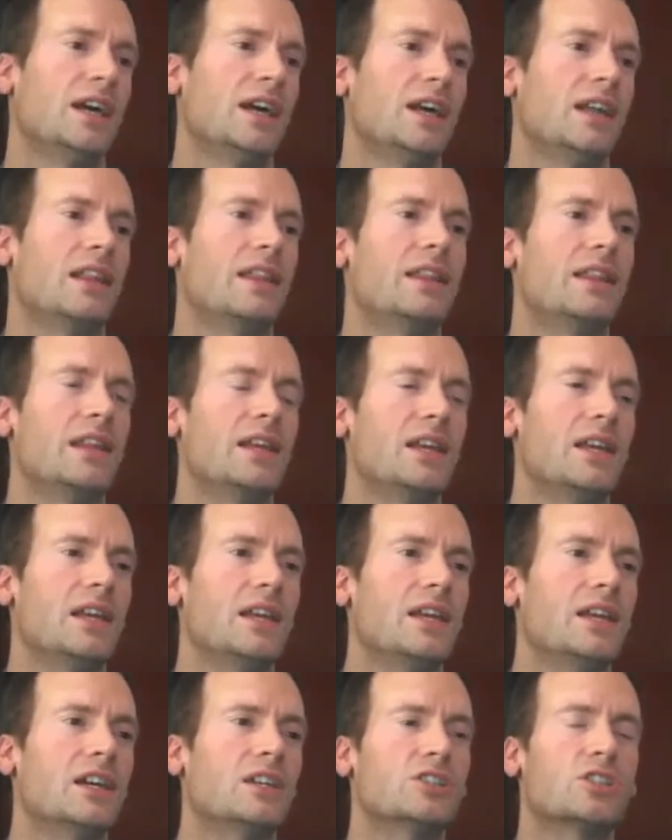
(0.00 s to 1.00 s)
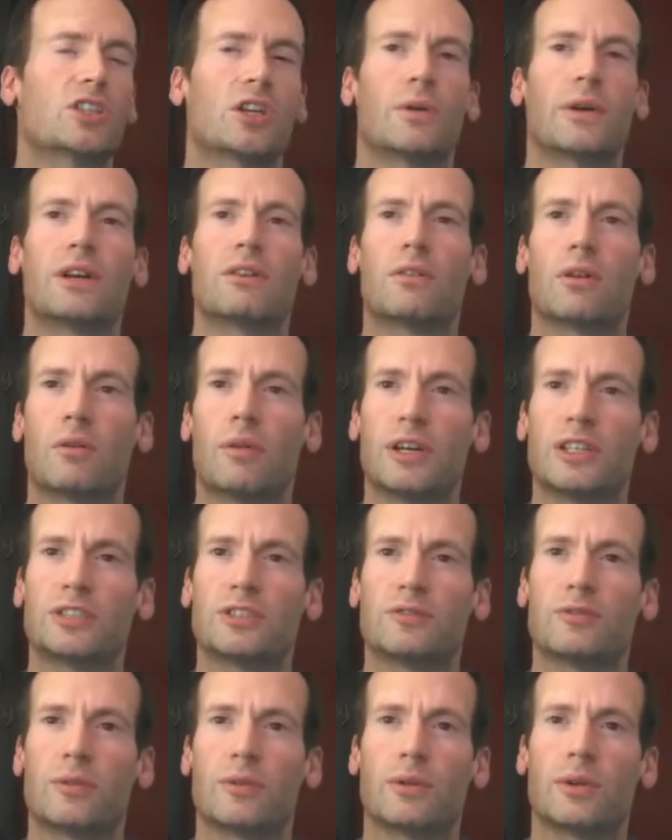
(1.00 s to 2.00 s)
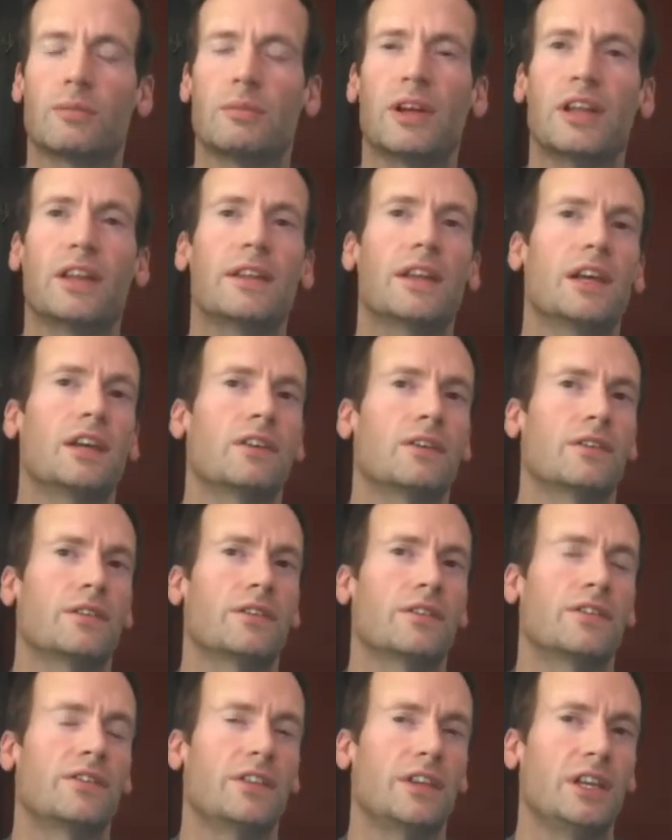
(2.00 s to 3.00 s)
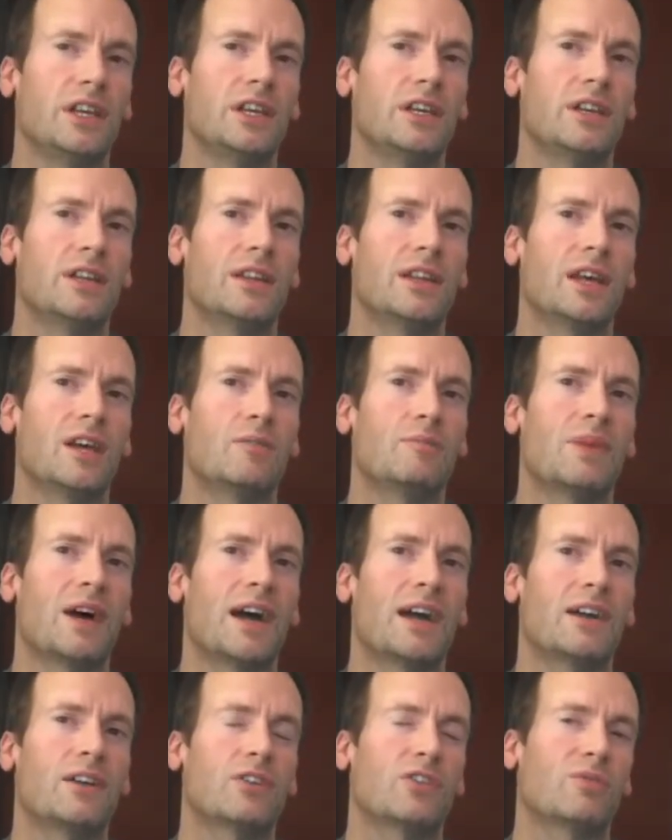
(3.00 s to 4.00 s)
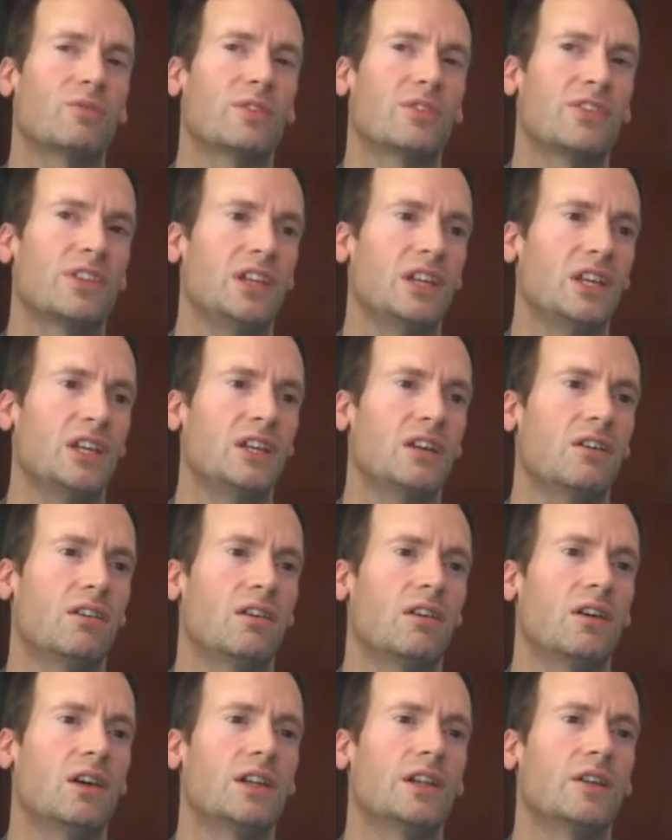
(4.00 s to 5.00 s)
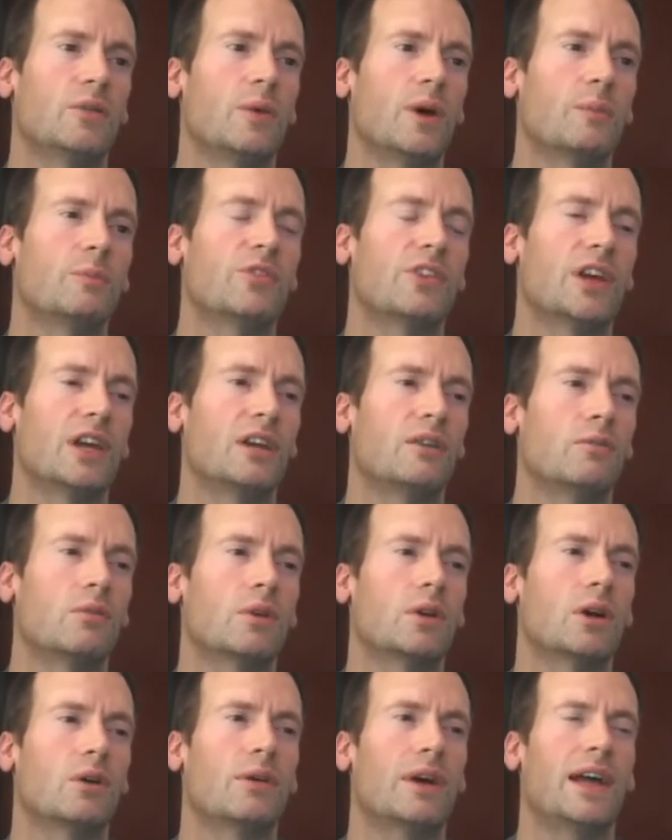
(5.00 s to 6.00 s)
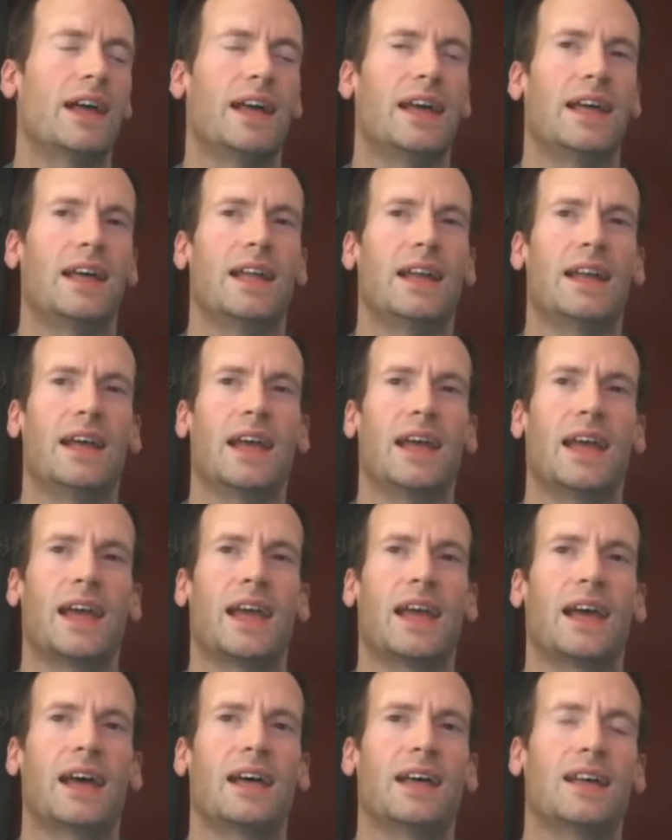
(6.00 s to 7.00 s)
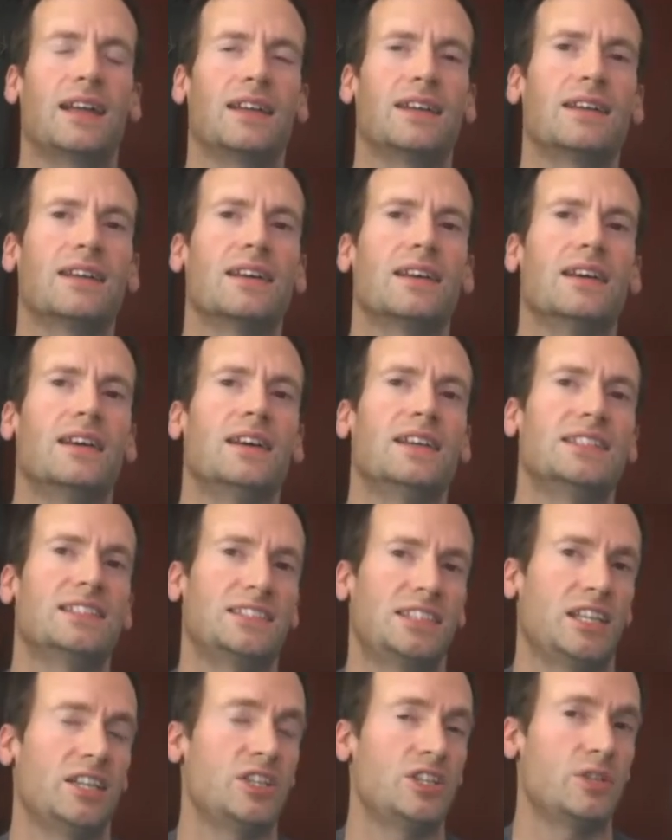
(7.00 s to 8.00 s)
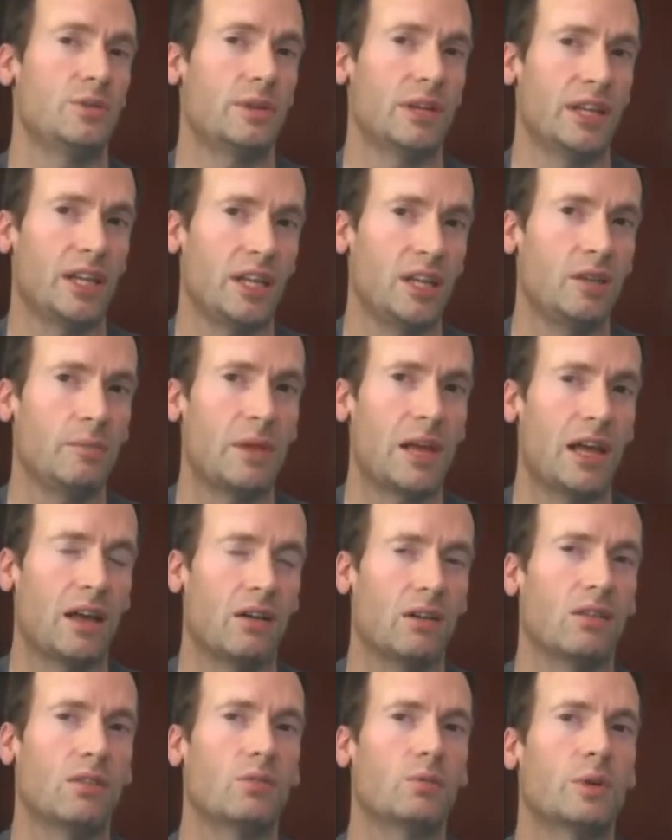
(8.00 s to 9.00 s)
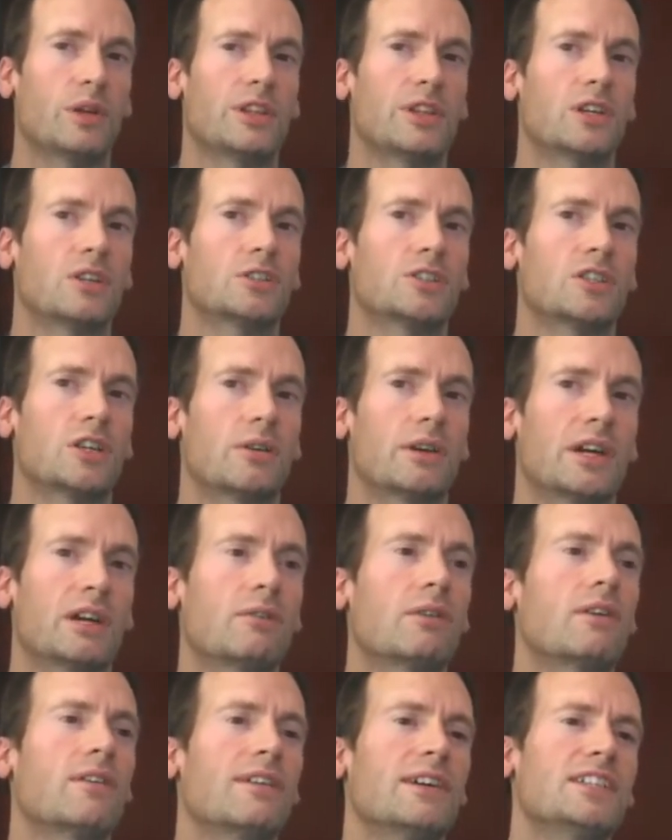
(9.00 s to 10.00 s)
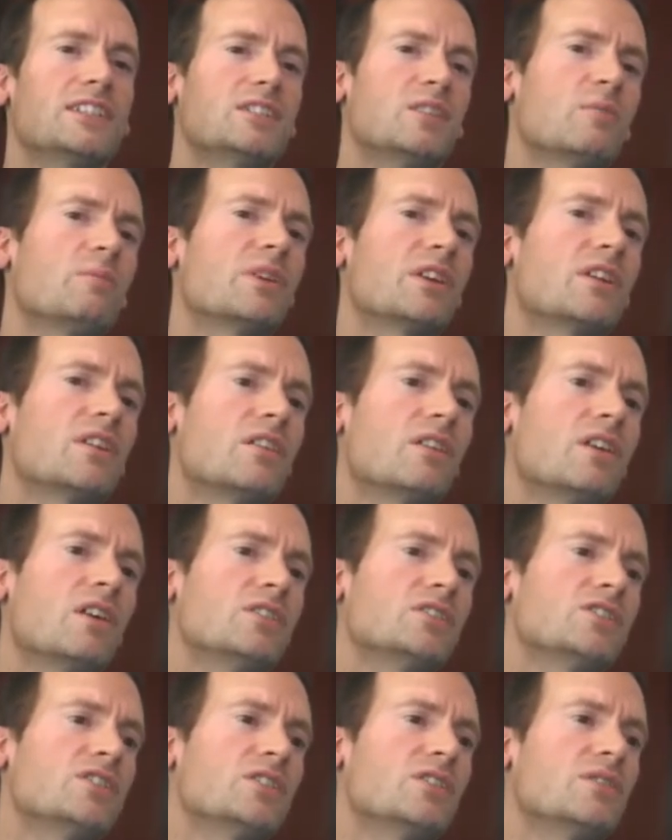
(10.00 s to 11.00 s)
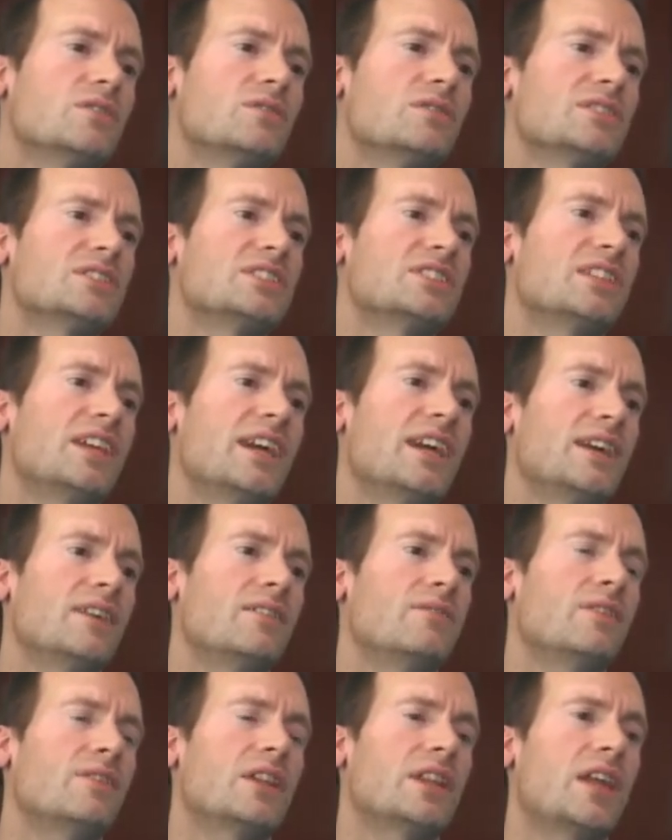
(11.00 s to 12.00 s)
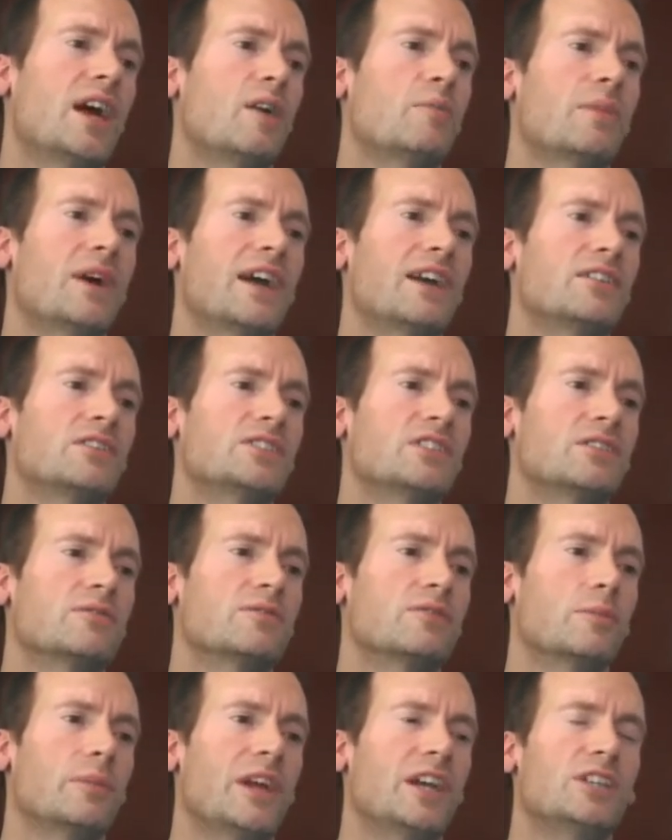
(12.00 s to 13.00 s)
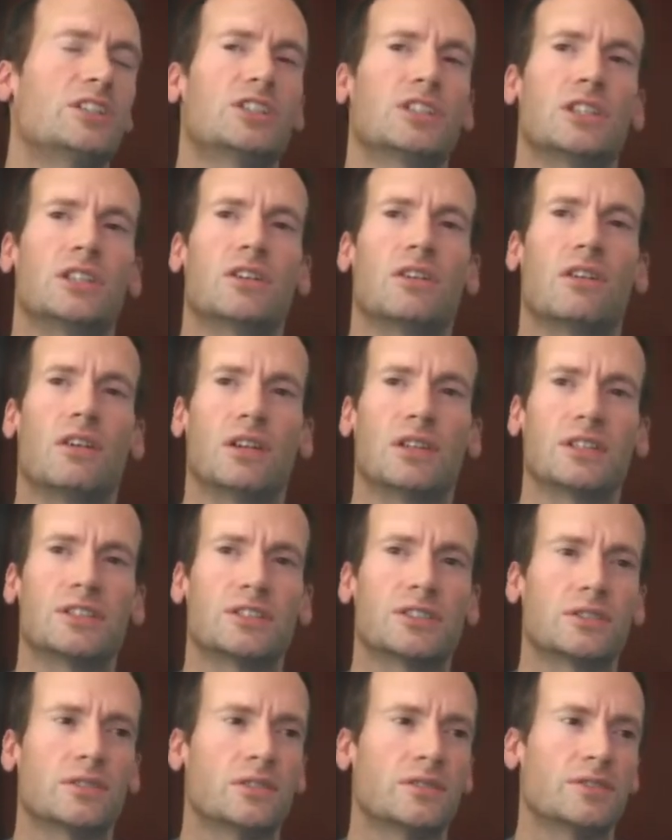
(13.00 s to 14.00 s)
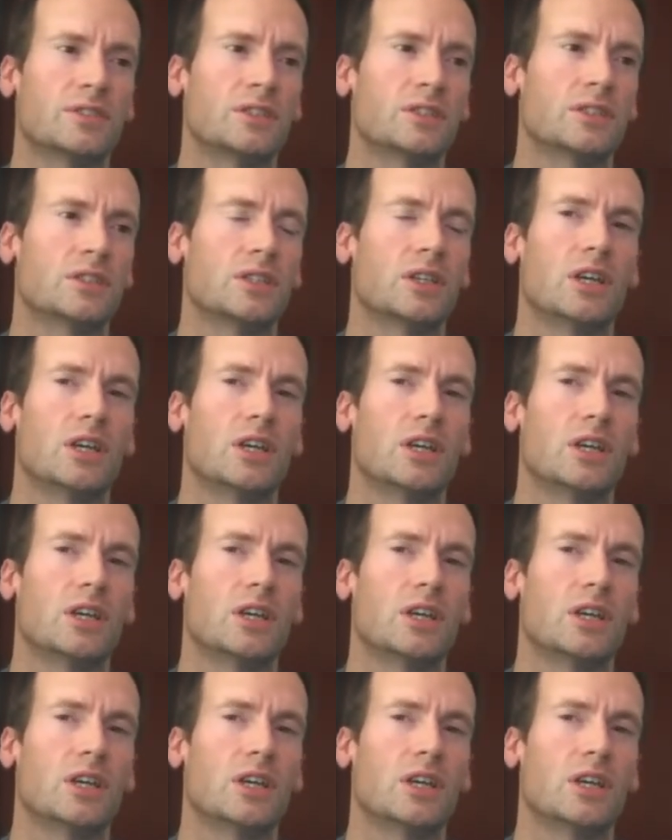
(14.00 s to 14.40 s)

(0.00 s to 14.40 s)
The showing request form that you'll see, that buyers will see on the website, will go ahead and send you an email with their showing request, but it'll also save that buyer's information on the server